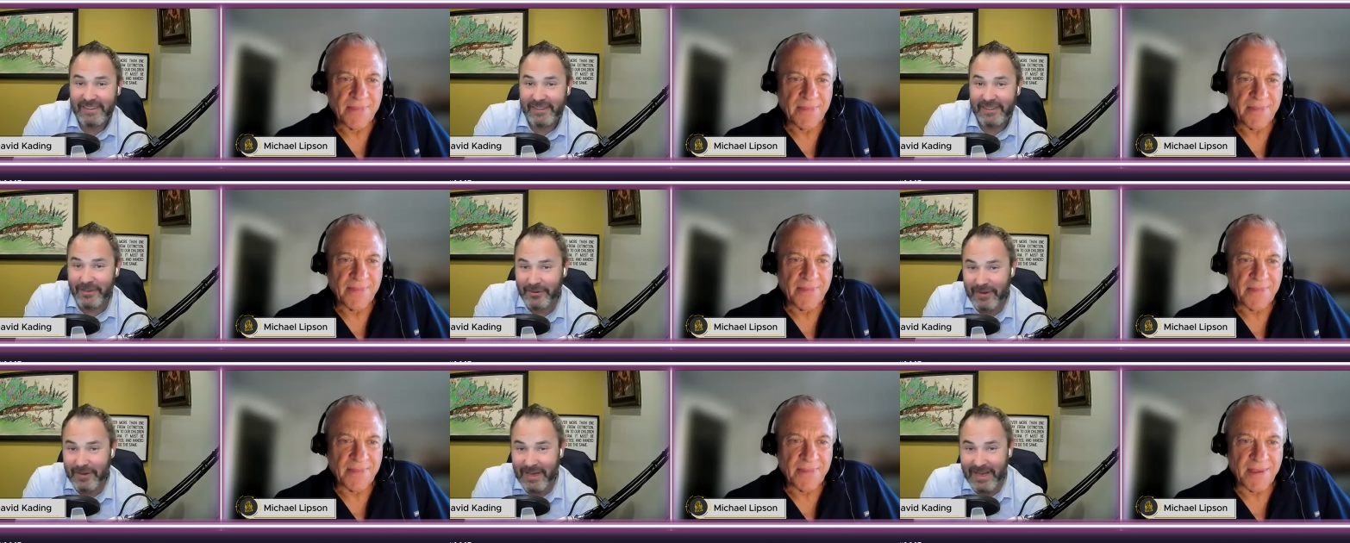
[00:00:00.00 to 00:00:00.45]

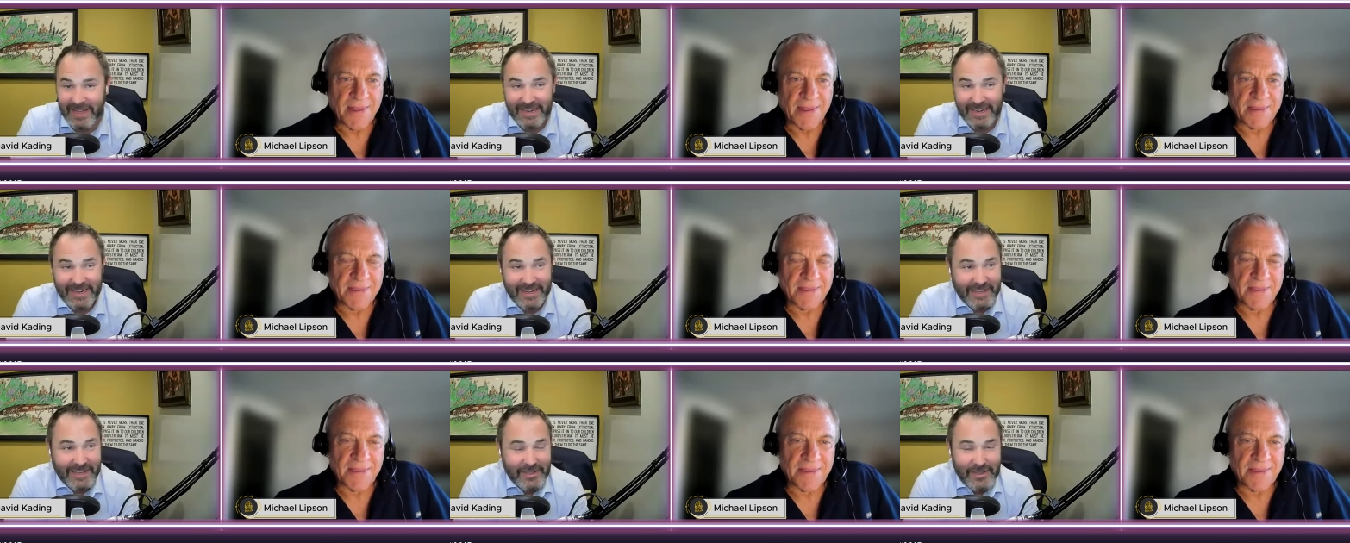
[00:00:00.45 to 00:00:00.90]
Speaker 1: You had
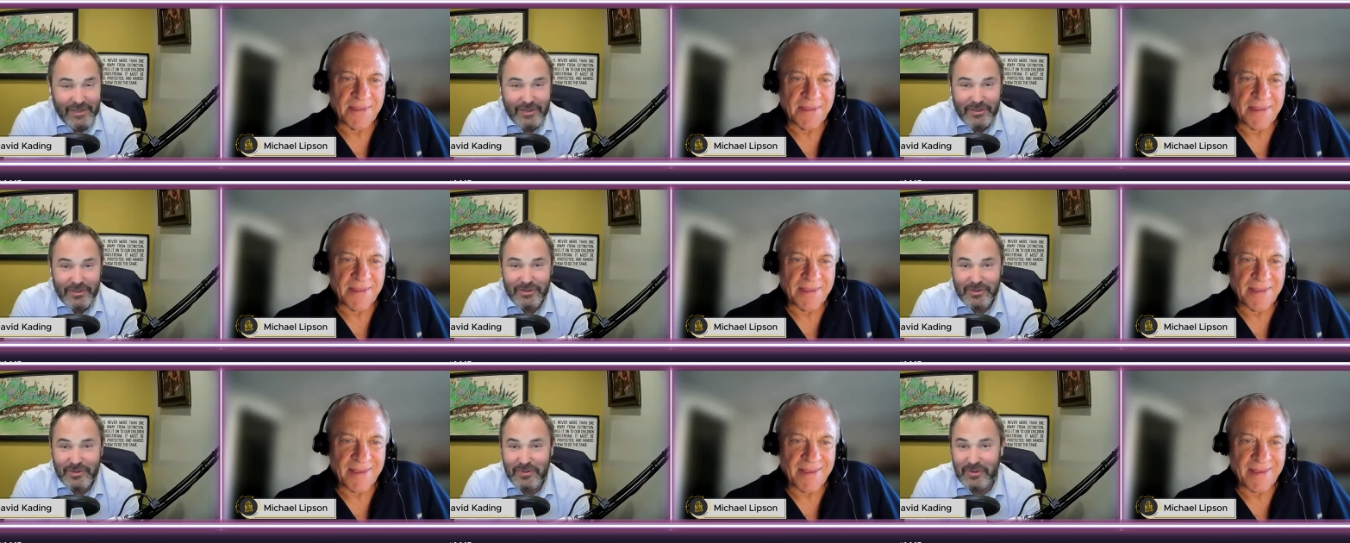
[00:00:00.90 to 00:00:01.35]
yes. a
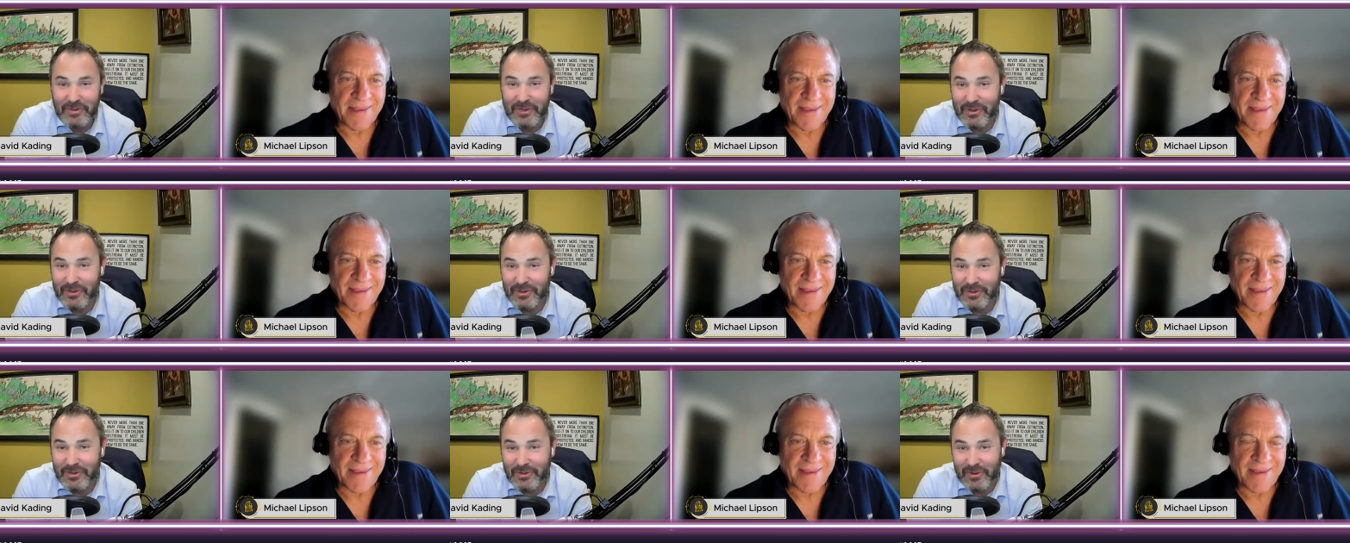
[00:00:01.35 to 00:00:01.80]
huge,
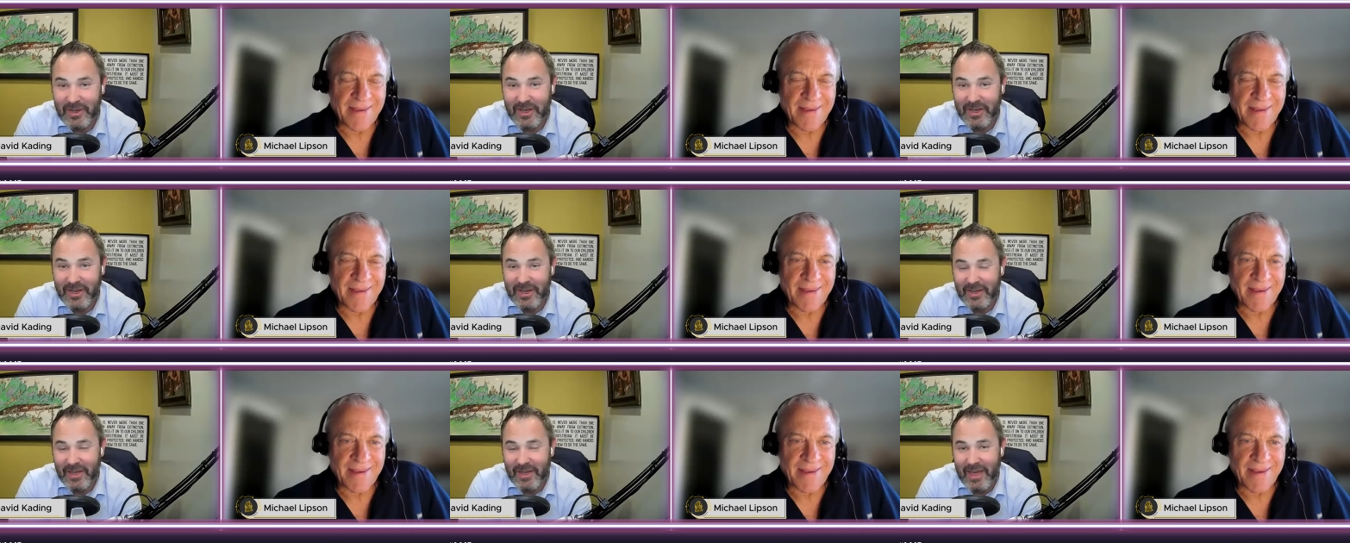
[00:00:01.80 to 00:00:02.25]
huge
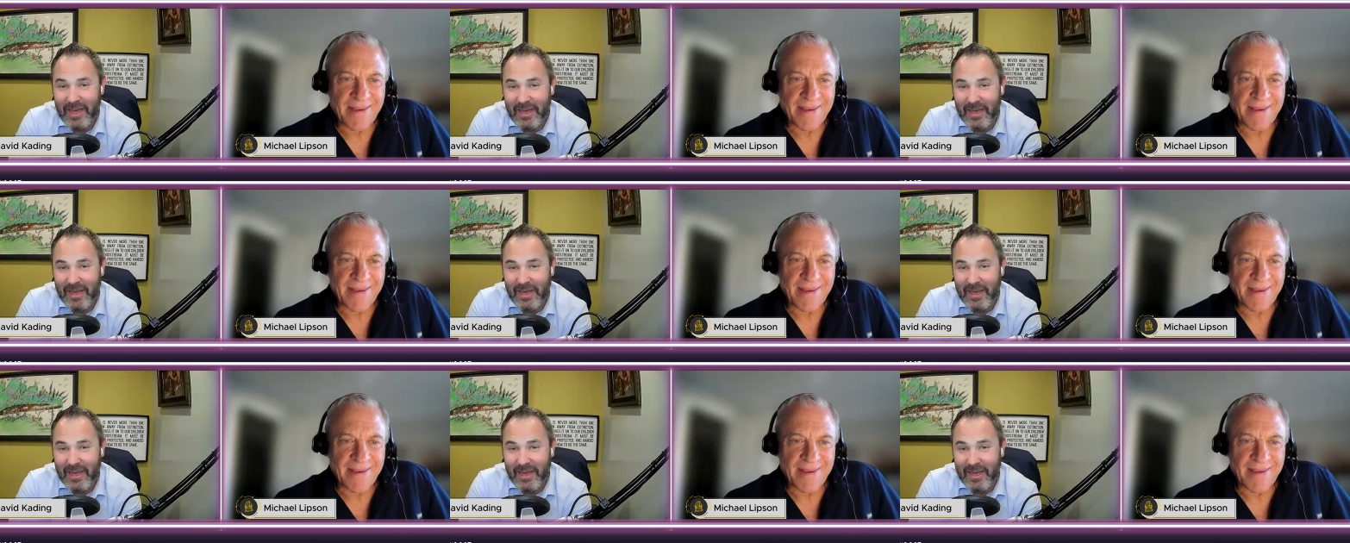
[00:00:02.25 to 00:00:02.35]
uh,